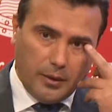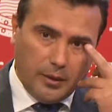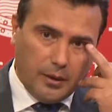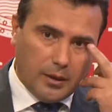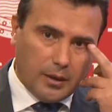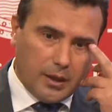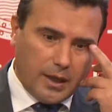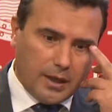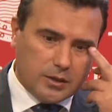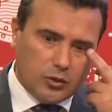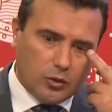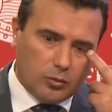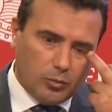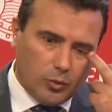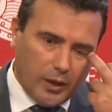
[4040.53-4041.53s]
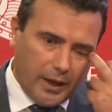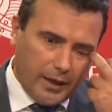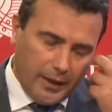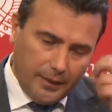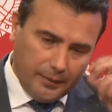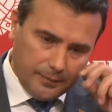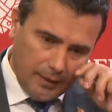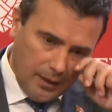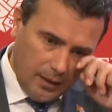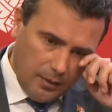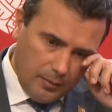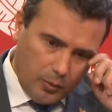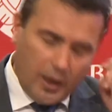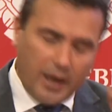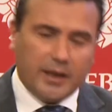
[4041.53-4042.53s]
Bulgaria during
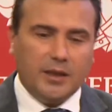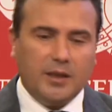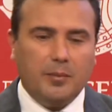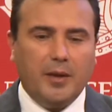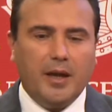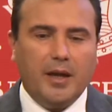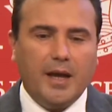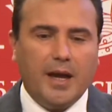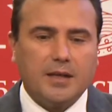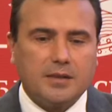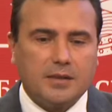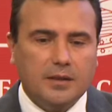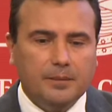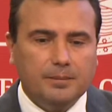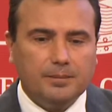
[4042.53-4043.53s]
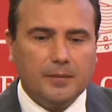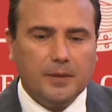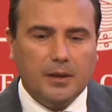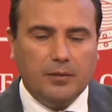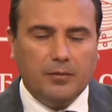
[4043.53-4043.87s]
the Slovenian presidency.